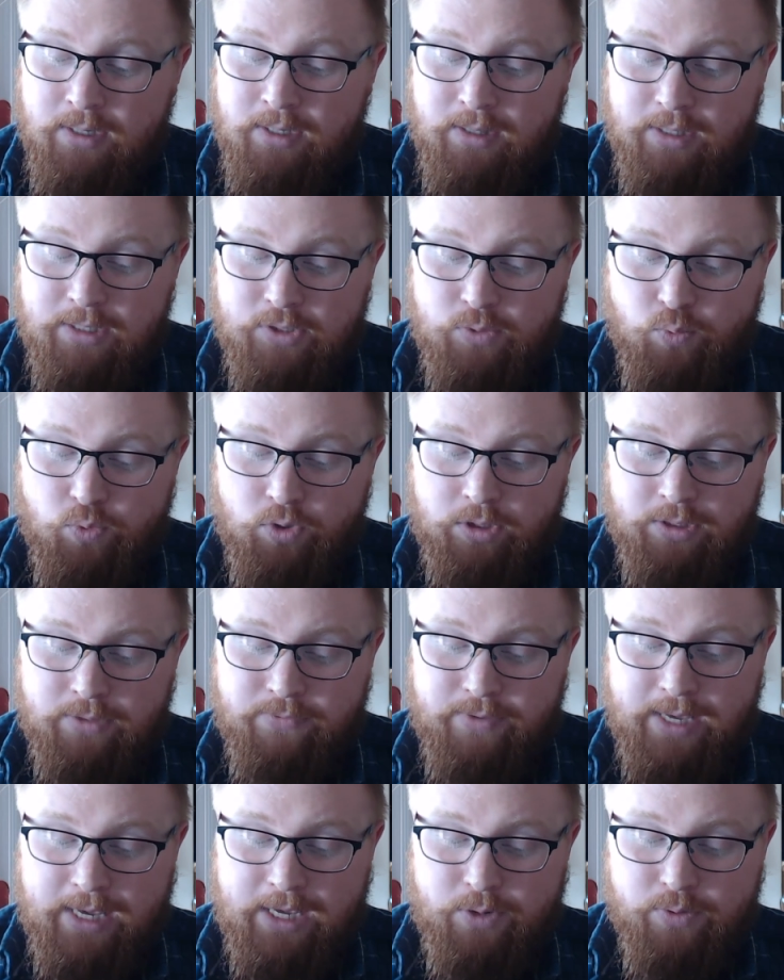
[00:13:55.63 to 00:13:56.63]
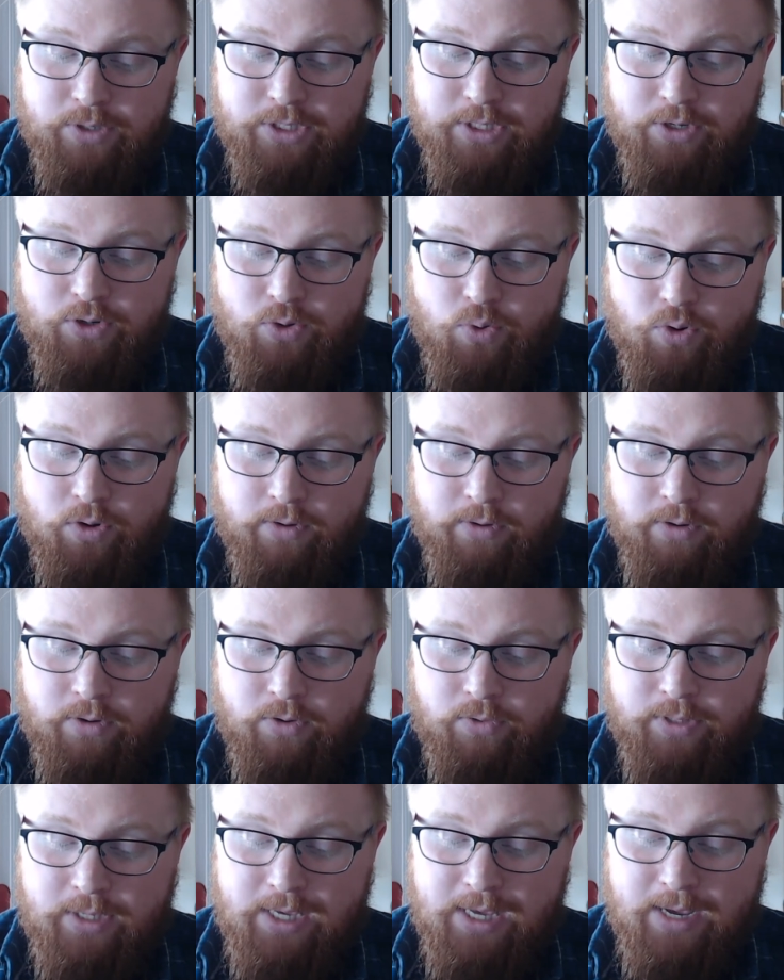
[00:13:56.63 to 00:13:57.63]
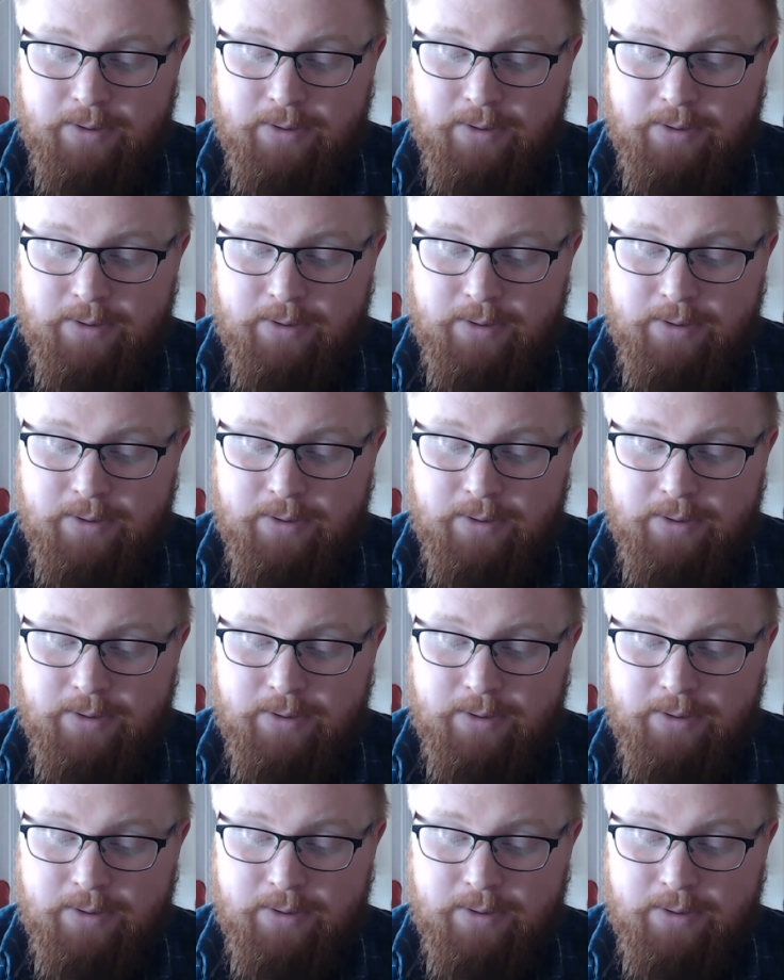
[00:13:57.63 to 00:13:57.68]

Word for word: This world of anguish and horror only